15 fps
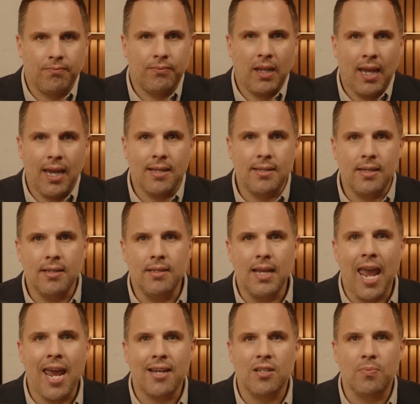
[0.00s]
Here's his
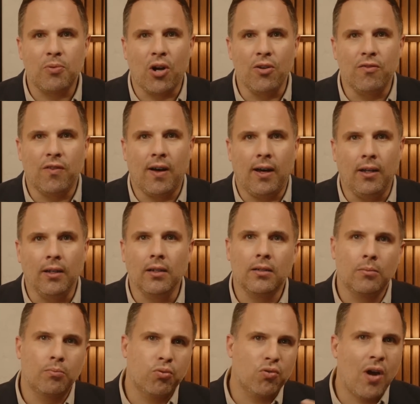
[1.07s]
X profile.
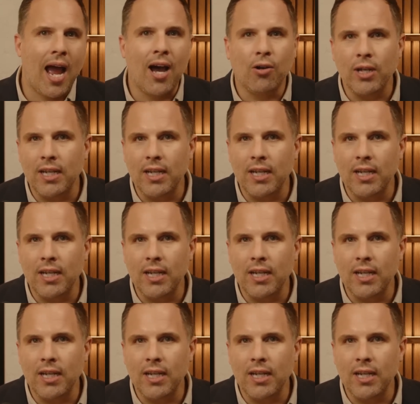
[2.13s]
Proud